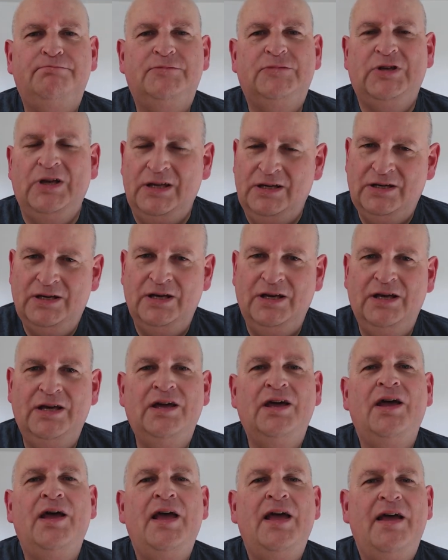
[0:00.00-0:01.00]
take
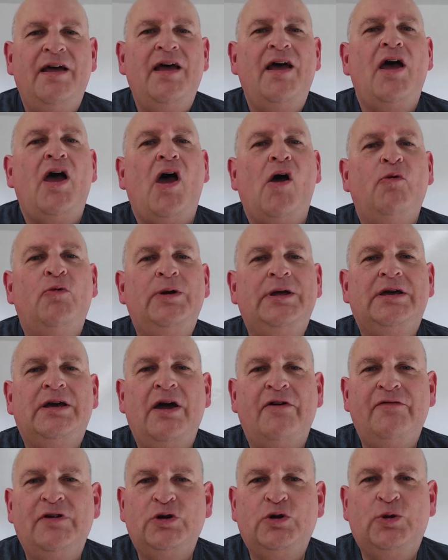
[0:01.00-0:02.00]
care.
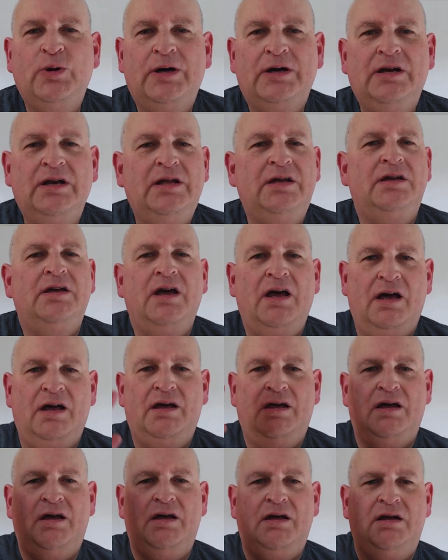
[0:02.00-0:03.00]
Recover quickly,
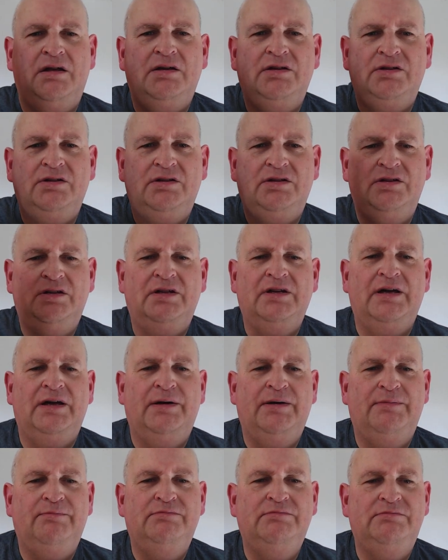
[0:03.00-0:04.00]
and
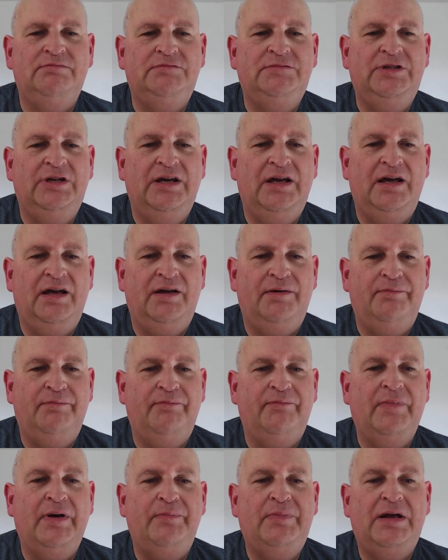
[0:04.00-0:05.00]
yeah,
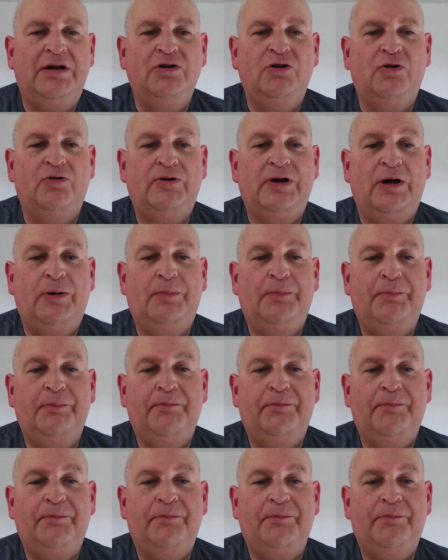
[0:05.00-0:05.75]
I better go now.